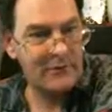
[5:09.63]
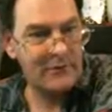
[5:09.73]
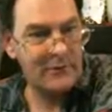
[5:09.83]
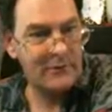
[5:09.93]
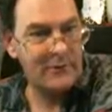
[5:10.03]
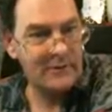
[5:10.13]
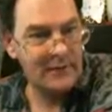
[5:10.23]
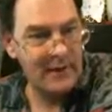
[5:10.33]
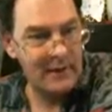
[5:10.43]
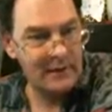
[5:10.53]
cube on the
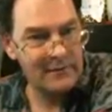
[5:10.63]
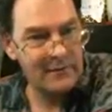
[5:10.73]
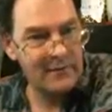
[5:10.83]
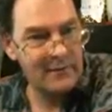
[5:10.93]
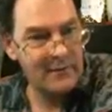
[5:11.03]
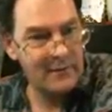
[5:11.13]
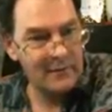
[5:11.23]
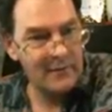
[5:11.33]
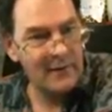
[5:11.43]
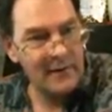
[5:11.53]
back
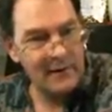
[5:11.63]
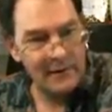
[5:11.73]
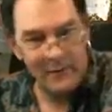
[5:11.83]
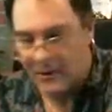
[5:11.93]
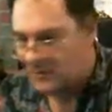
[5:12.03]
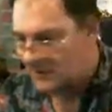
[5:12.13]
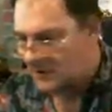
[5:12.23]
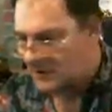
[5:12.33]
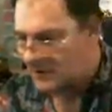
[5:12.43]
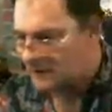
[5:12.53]
and
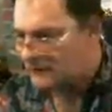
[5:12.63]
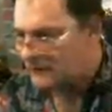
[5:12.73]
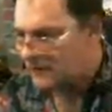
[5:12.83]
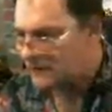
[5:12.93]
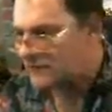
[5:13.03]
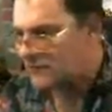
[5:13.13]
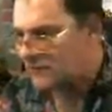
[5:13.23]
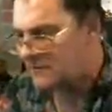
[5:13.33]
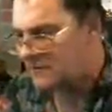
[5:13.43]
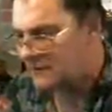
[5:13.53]
Guatemala on the front. Here
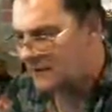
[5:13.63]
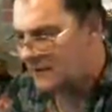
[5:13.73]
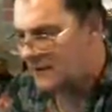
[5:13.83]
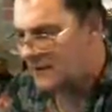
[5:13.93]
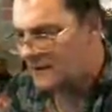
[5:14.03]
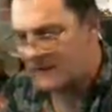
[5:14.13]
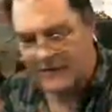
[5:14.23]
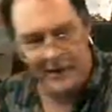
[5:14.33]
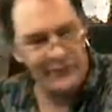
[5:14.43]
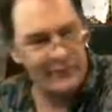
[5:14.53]
he is. It's a
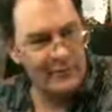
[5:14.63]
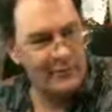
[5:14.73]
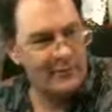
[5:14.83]
Quetzal.